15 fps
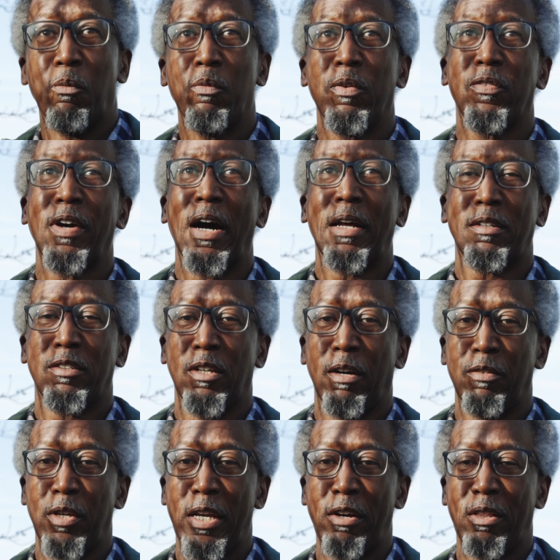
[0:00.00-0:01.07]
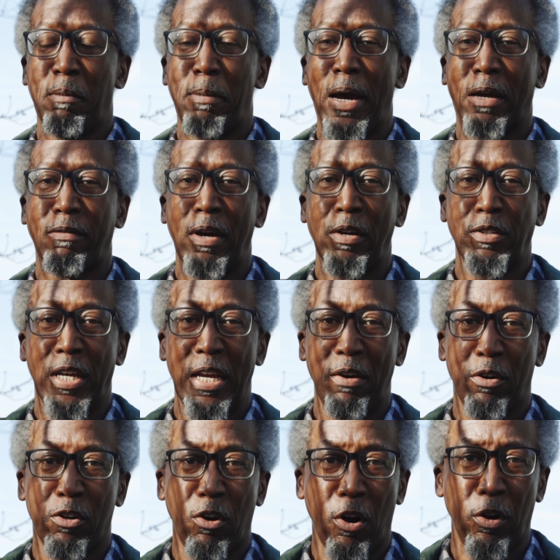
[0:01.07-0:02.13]
We've got here in the background, you can
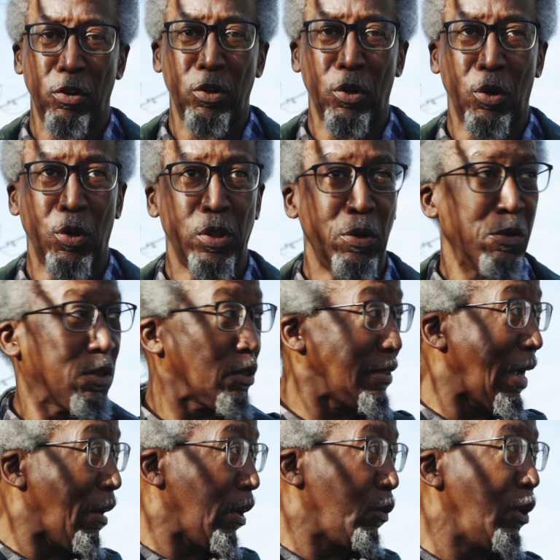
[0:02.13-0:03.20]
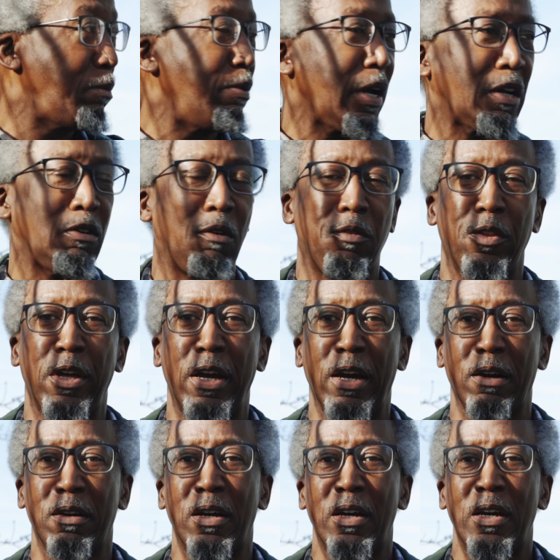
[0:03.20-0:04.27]
hear a cardinal. There was a downy woodpecker over
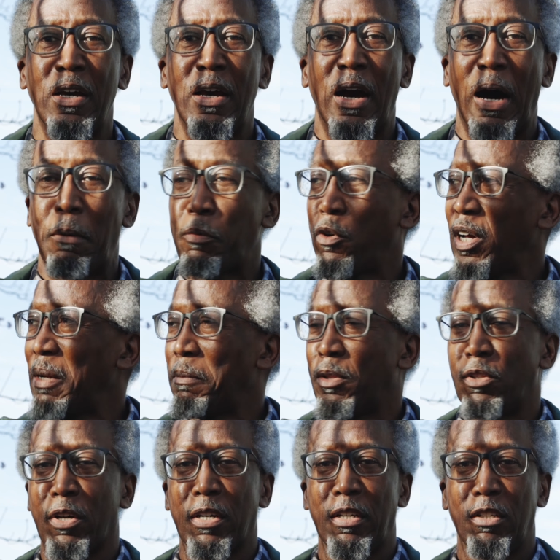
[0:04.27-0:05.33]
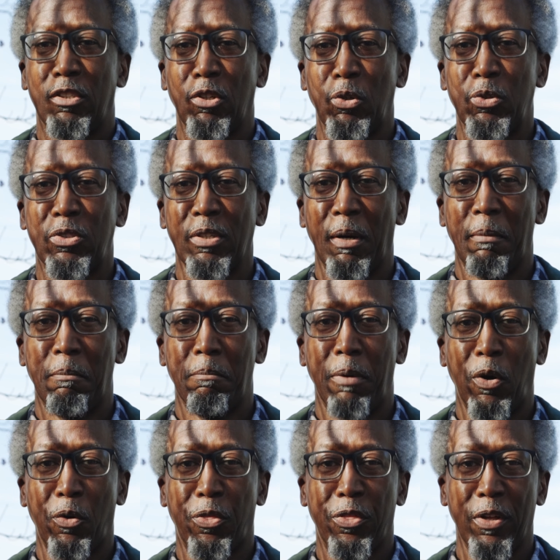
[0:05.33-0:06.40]
there. I'm going to be looking to do some
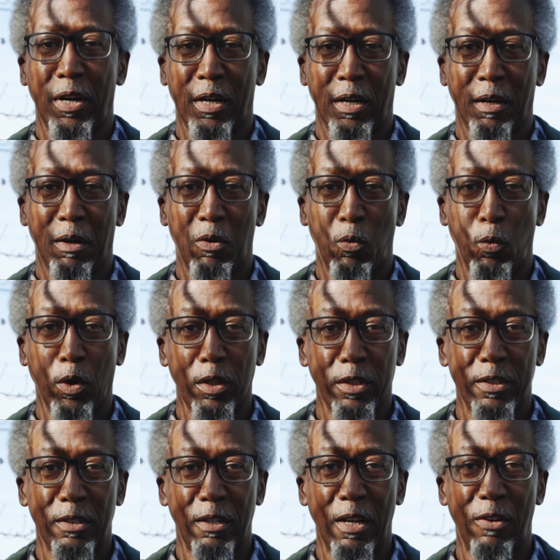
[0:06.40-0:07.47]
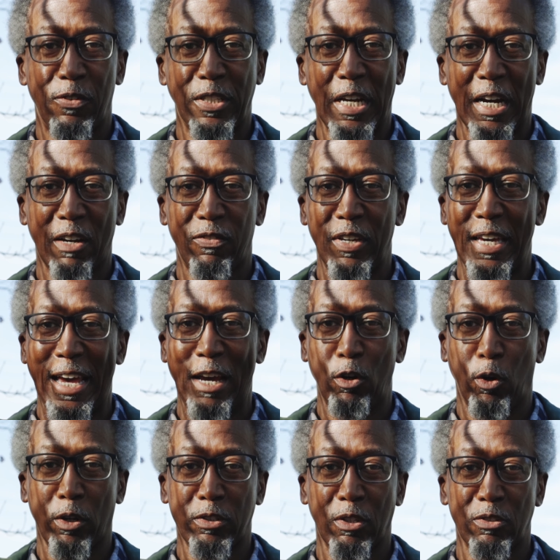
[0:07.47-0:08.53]
both woodland photography
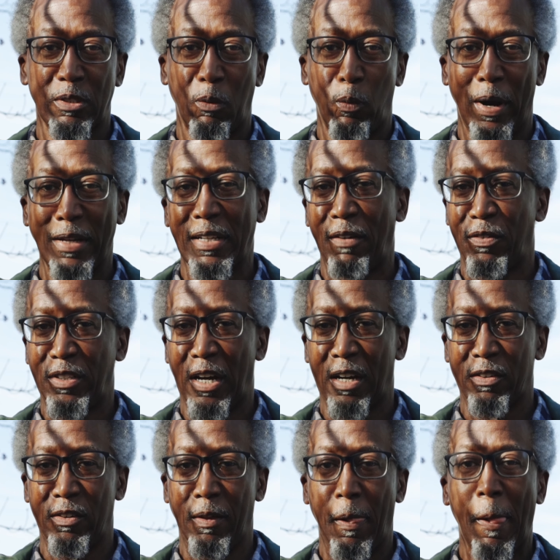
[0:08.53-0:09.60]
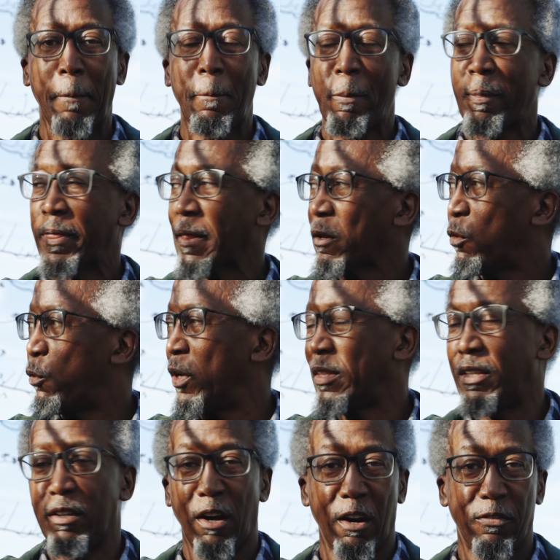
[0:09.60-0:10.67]
and also some wildlife photography
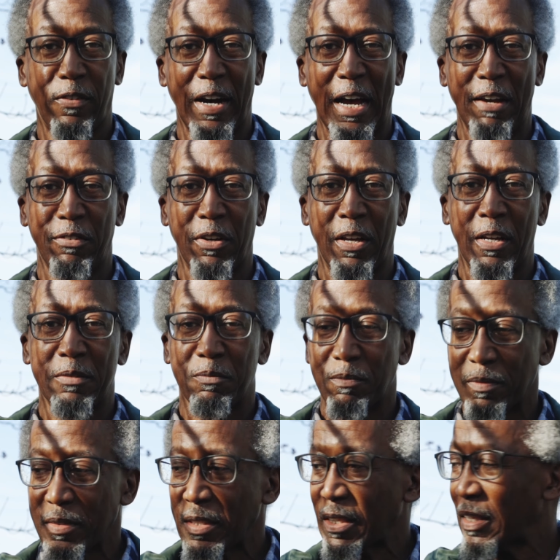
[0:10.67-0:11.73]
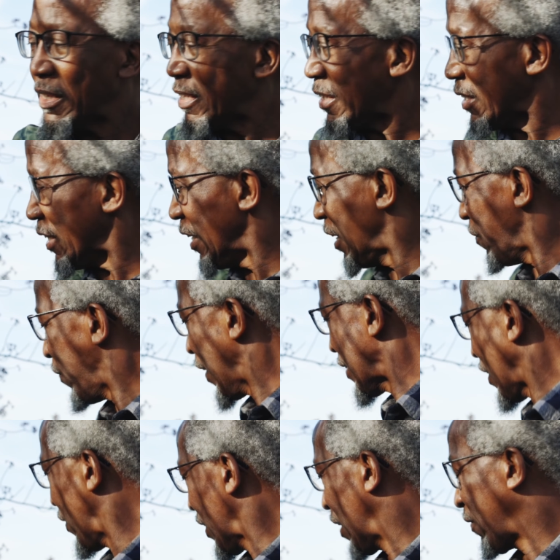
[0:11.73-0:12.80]
with the R5. And in
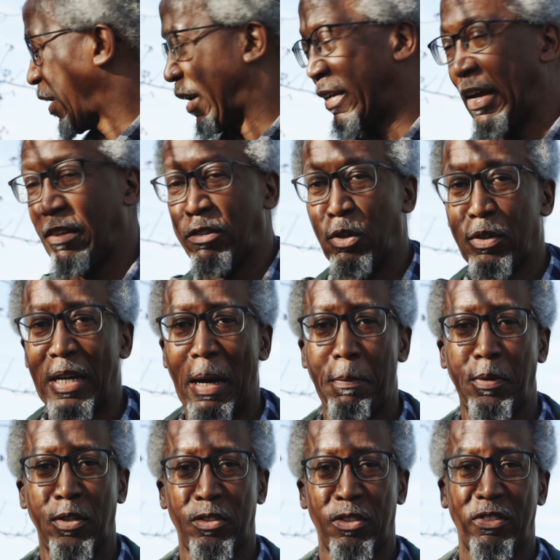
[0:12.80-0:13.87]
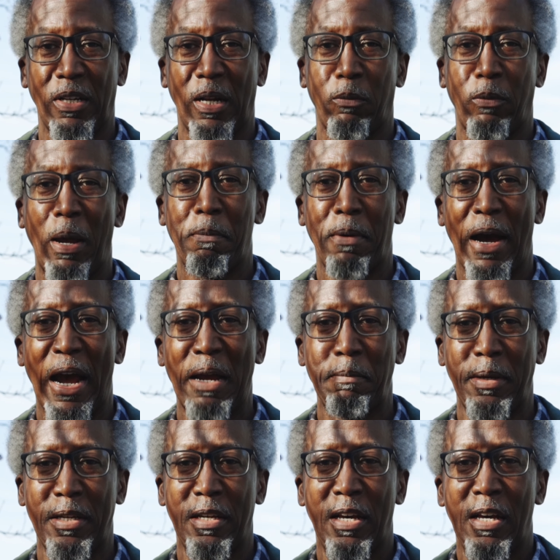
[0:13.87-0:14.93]
fact, I think I've got a nice little composition set up behind
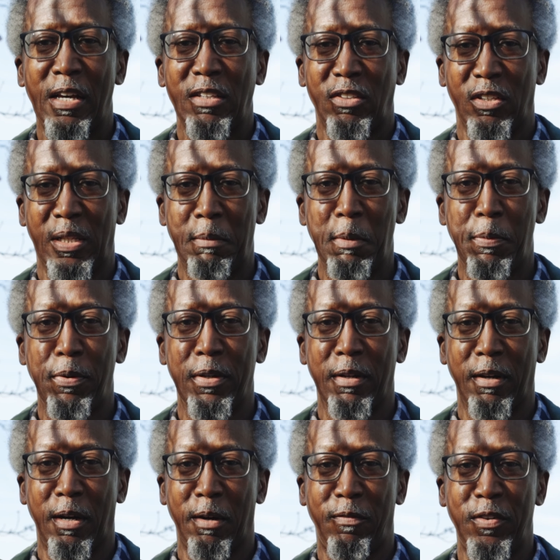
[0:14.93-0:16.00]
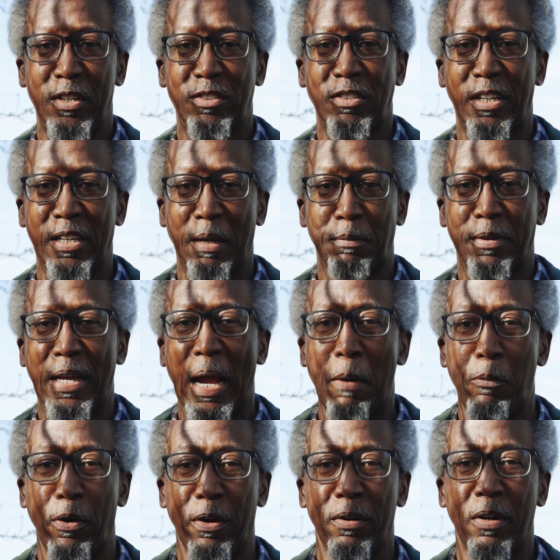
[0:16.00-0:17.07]
me. So let me finish setting up the
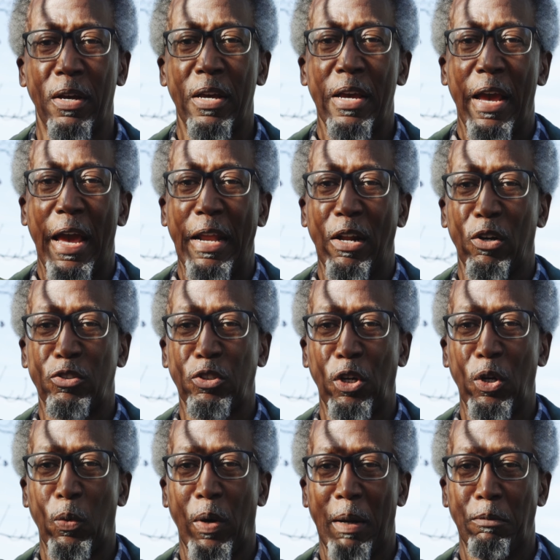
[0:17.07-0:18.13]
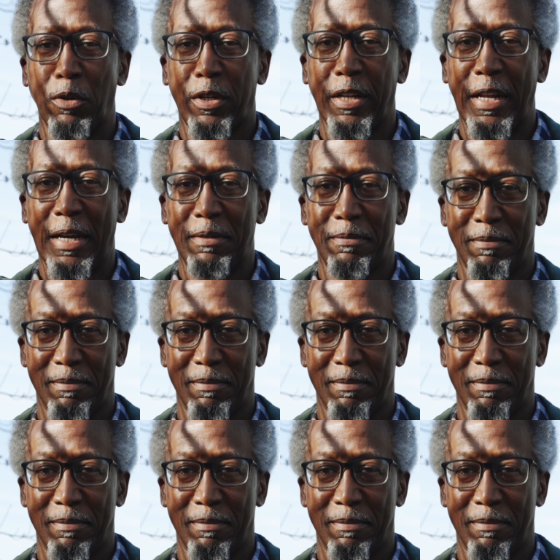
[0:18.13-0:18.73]
camera and I'll show you what I'm looking at.